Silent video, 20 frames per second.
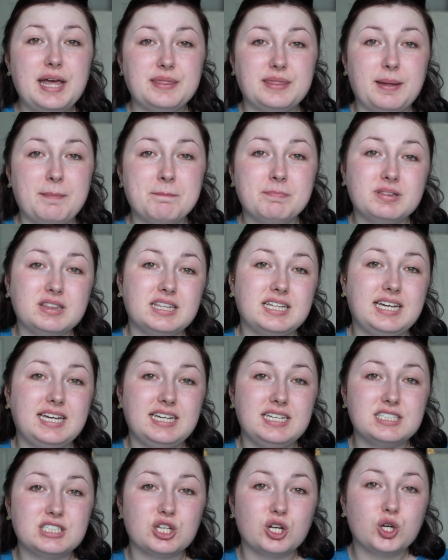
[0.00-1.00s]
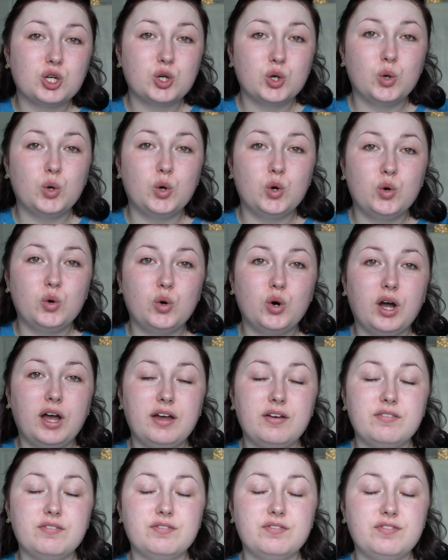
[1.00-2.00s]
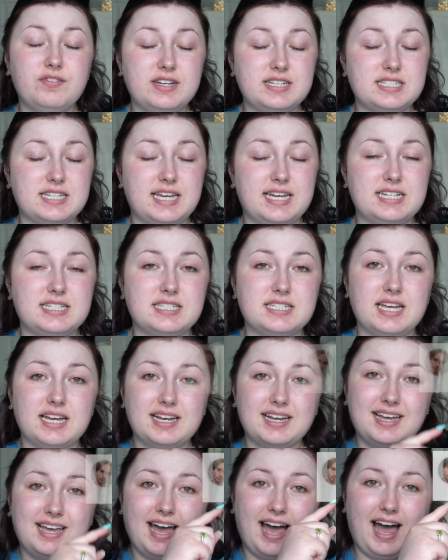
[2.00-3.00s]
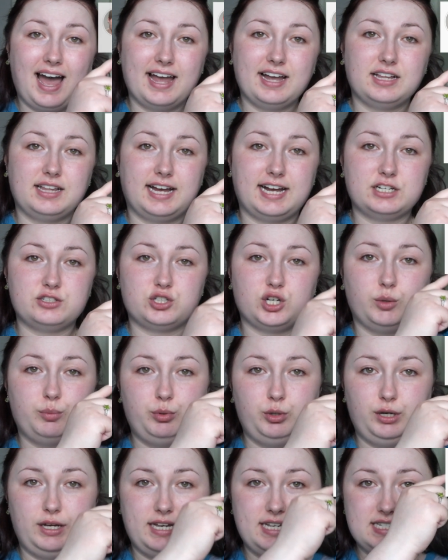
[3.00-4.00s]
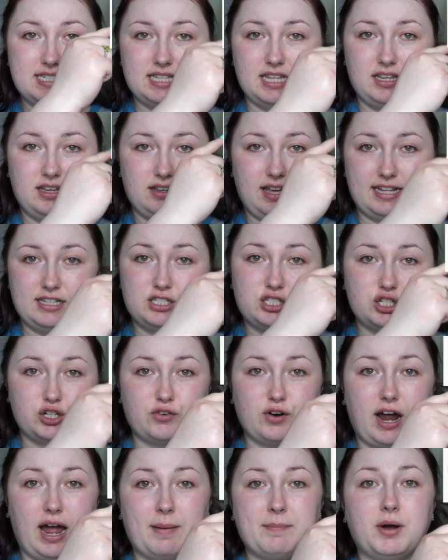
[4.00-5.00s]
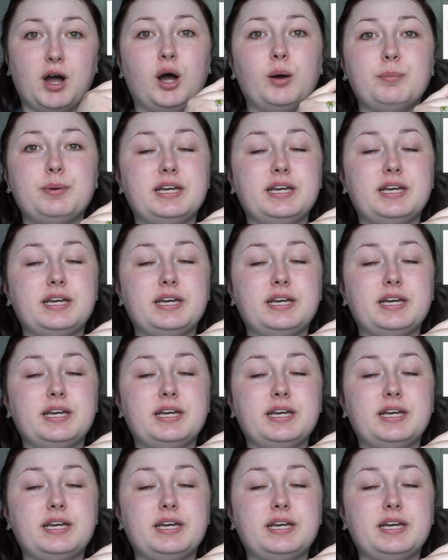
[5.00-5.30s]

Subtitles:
then please go visit Kyle Andrew. I'll put his Instagram up